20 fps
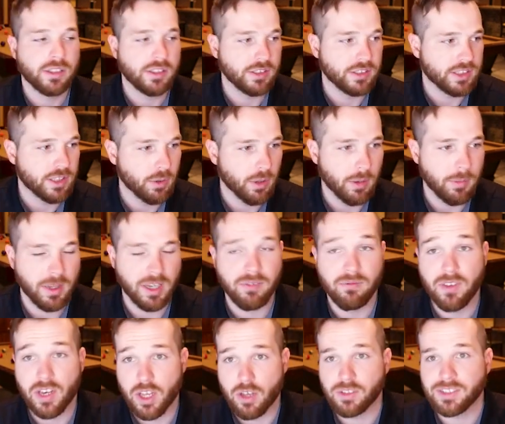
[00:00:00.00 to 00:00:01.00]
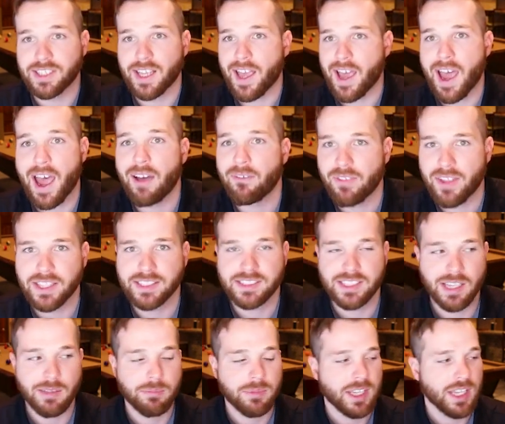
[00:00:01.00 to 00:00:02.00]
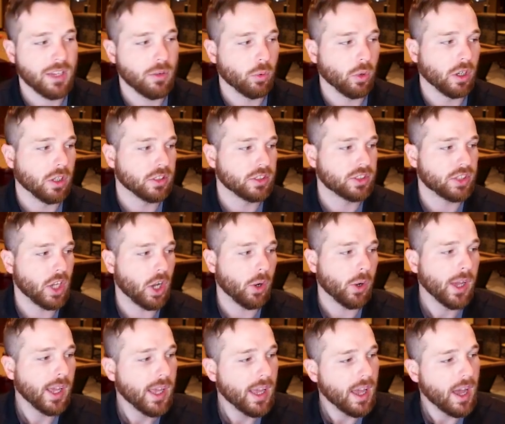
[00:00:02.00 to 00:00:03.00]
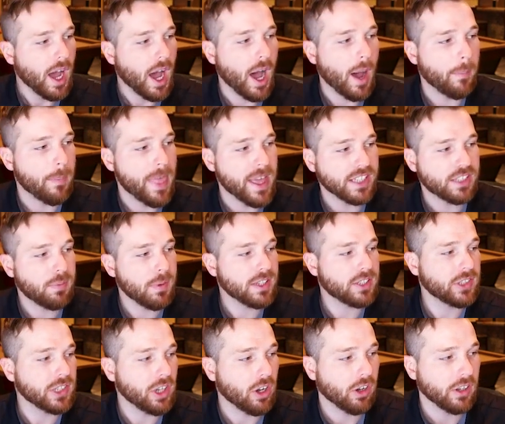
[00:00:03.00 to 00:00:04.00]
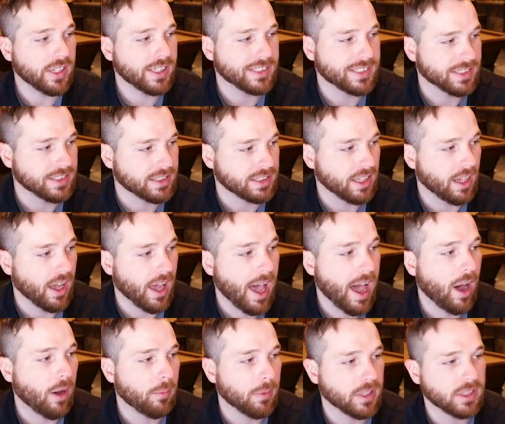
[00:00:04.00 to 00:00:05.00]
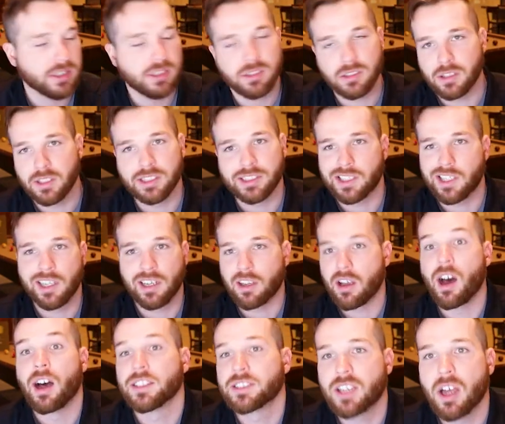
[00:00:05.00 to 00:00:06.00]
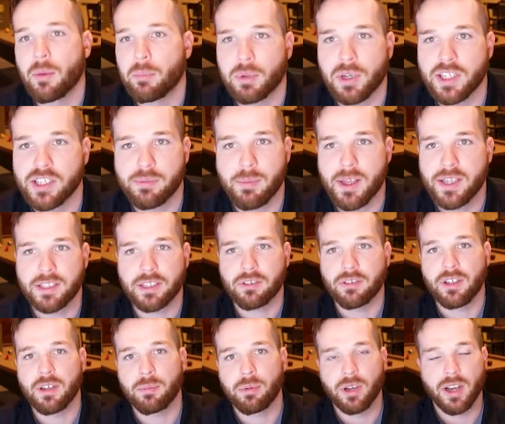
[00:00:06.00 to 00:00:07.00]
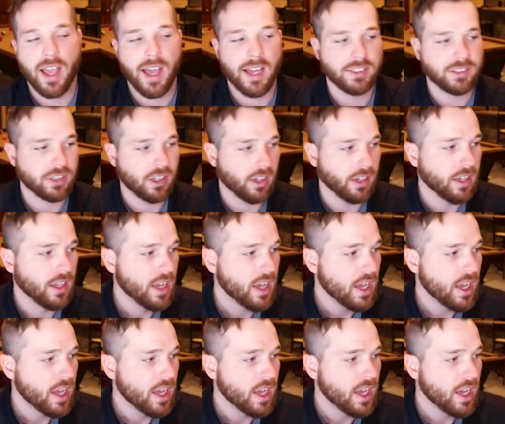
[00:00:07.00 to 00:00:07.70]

You see what I mean? Videos that have that same keyword. So that's basically all it is how much it's going to cost companies basically to put ads on.